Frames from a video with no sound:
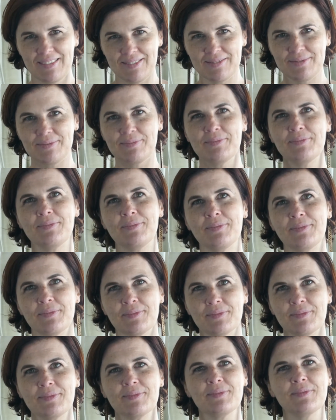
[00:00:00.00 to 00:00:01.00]
by the
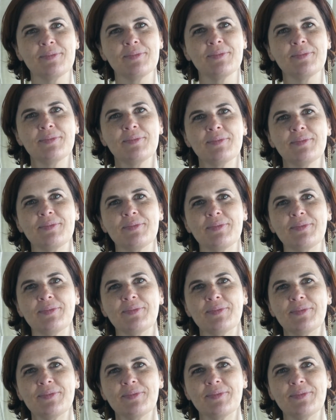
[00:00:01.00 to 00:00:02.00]
Extinction
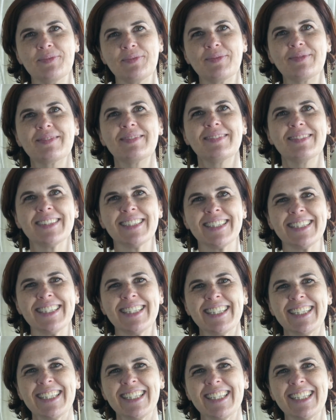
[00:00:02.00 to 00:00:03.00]
Rebellion
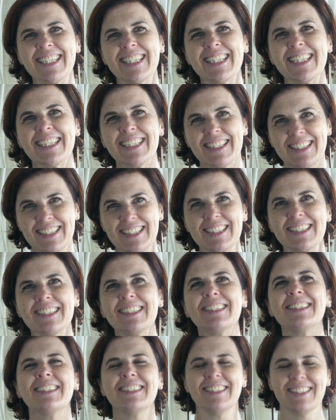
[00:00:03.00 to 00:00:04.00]
Election Roadshow.